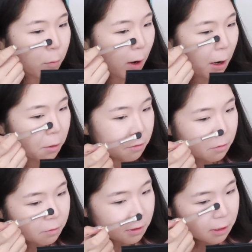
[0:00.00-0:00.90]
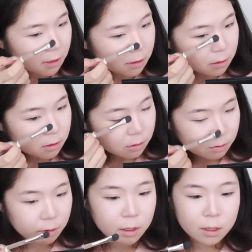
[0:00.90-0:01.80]
brown right here.
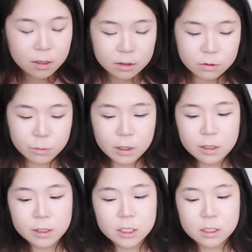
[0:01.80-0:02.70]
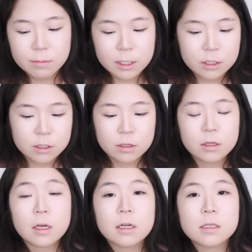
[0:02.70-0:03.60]
So you wanna just make
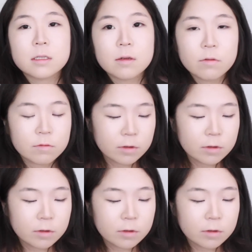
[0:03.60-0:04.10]
sure that it's